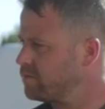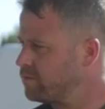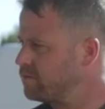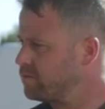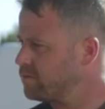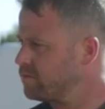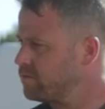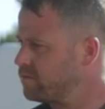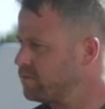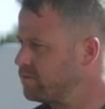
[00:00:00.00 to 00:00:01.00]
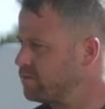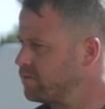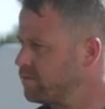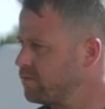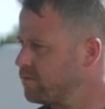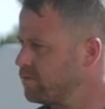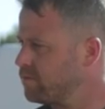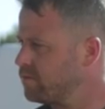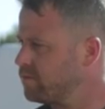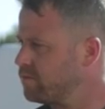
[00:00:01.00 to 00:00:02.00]

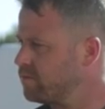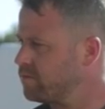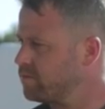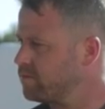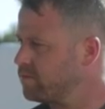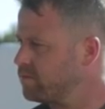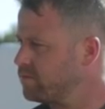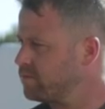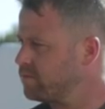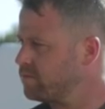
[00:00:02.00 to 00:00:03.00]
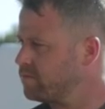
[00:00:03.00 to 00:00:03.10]
No words are spoken by the person on screen.